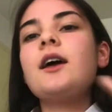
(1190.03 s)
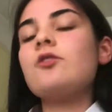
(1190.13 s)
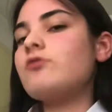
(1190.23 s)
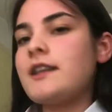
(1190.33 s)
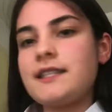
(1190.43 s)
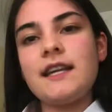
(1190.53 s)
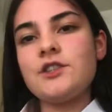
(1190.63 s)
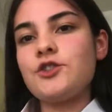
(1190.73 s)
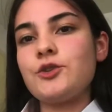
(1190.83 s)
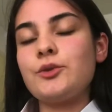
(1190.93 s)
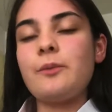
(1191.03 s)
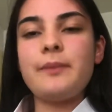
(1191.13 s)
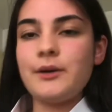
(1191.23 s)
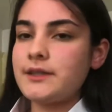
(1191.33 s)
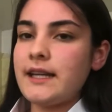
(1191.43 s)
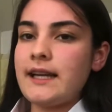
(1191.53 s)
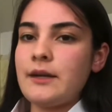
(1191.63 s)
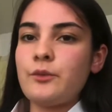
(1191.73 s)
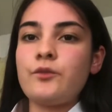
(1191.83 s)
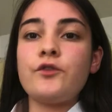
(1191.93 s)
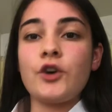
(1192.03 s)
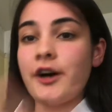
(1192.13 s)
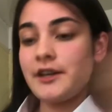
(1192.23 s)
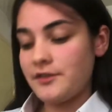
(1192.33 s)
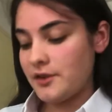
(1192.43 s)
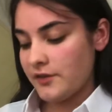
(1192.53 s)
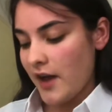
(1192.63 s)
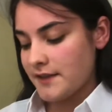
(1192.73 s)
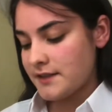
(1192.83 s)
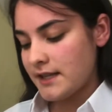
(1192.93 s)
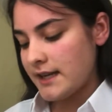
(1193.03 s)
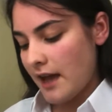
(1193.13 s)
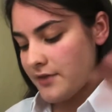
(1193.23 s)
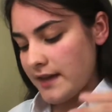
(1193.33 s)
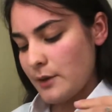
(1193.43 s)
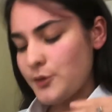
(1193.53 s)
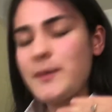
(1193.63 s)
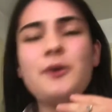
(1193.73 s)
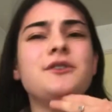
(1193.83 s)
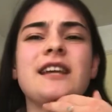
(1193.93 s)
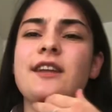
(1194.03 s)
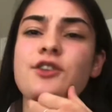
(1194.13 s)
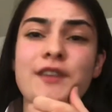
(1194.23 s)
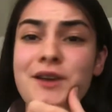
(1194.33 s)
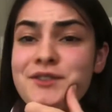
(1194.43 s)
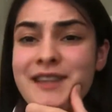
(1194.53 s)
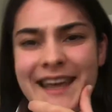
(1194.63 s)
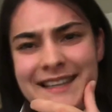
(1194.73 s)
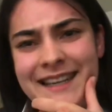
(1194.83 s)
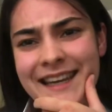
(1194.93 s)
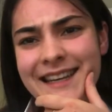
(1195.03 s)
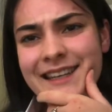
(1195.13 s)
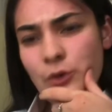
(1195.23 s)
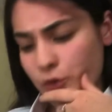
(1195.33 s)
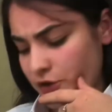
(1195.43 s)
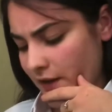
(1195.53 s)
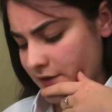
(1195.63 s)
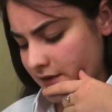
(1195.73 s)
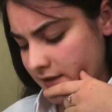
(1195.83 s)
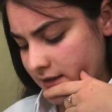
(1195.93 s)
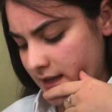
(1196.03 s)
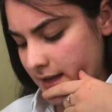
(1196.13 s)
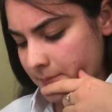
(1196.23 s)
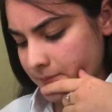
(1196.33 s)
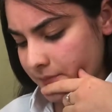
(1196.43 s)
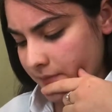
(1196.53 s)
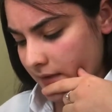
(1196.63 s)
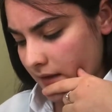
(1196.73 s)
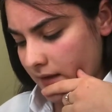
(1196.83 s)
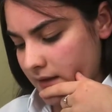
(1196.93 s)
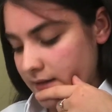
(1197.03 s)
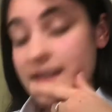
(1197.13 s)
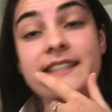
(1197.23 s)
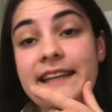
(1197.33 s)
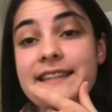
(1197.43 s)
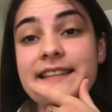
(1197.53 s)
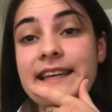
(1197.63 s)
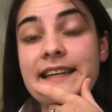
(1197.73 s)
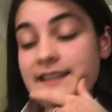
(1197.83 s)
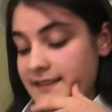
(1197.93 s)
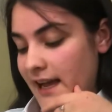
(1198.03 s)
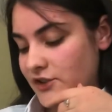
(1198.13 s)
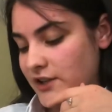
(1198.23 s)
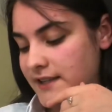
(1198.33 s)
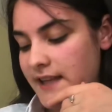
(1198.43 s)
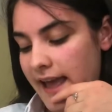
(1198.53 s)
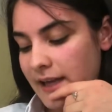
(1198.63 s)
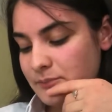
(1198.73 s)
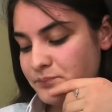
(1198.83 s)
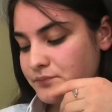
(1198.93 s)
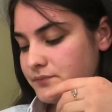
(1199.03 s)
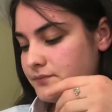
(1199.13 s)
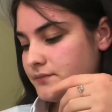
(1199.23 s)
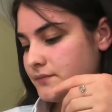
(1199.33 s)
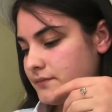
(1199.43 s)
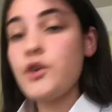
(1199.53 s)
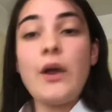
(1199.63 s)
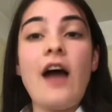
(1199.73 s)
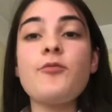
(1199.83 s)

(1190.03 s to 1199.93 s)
residential building for Cardiff University. I think it was built in 2018 or 2016, it doesn't actually say. You have